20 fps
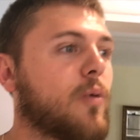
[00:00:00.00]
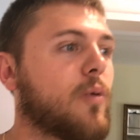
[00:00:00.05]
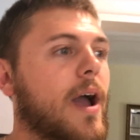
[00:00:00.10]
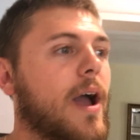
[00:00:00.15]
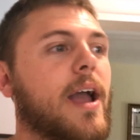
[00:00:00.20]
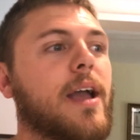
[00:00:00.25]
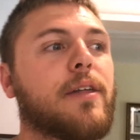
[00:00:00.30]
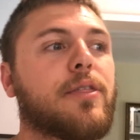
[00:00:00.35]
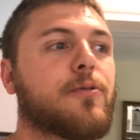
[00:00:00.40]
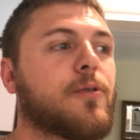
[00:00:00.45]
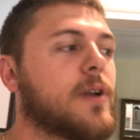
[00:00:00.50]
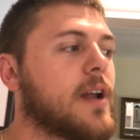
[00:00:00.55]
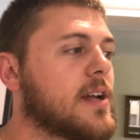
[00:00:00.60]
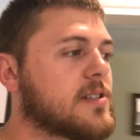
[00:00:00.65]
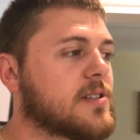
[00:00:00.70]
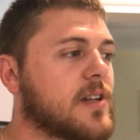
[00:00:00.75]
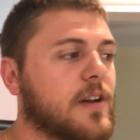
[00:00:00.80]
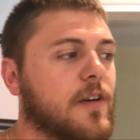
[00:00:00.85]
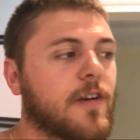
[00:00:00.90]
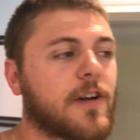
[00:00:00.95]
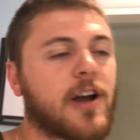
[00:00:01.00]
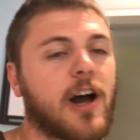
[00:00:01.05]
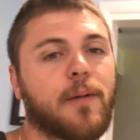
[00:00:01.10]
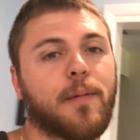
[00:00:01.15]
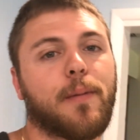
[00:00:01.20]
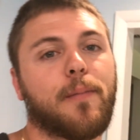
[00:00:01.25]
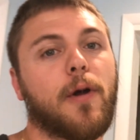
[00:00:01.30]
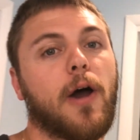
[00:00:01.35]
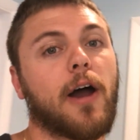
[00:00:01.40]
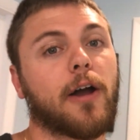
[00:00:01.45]
away. 3 days later, he called
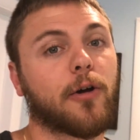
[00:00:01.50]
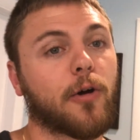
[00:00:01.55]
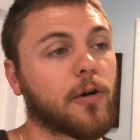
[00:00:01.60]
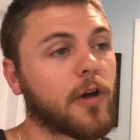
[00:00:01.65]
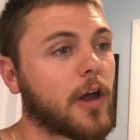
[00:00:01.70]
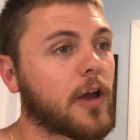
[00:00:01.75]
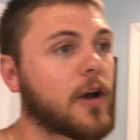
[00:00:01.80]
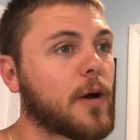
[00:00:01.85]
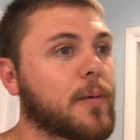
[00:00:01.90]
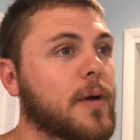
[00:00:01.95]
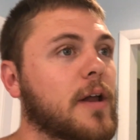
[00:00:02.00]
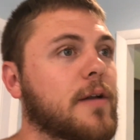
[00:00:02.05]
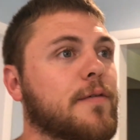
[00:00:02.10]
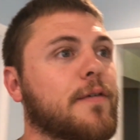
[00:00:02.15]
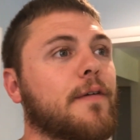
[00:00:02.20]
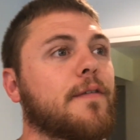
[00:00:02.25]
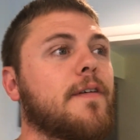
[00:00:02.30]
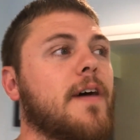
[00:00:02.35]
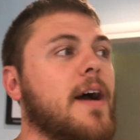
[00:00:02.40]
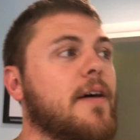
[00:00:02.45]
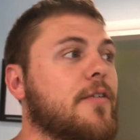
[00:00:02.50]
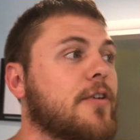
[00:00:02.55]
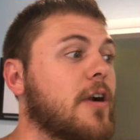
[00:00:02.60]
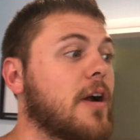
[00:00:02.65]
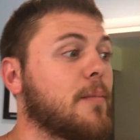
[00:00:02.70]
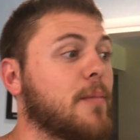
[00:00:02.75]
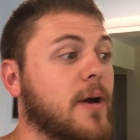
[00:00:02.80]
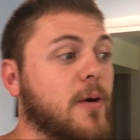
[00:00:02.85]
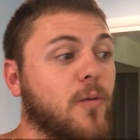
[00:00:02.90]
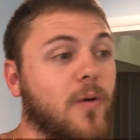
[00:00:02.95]
me back. Okay, come get it for $500.
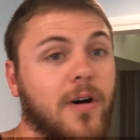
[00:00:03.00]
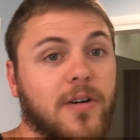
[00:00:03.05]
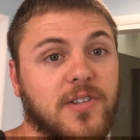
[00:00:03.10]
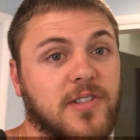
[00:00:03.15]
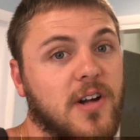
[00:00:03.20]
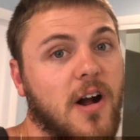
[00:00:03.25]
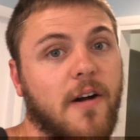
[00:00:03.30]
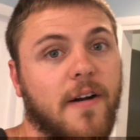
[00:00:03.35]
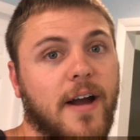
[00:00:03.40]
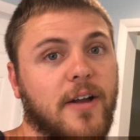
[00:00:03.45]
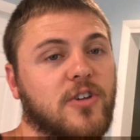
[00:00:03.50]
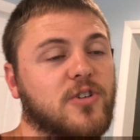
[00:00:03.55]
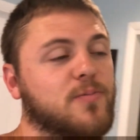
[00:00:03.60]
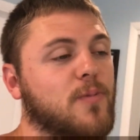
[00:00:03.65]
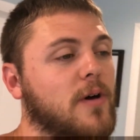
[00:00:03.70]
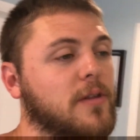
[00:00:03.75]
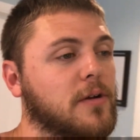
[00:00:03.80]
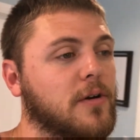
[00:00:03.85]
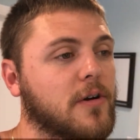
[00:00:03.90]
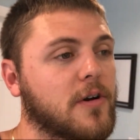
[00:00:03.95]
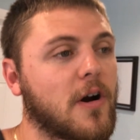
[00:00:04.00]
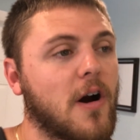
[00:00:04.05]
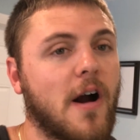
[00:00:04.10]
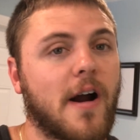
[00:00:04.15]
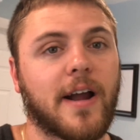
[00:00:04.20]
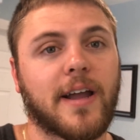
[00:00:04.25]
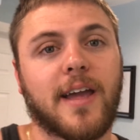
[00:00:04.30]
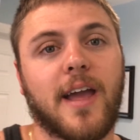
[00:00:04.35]
I'm like, well, sorry, I just bought another car. I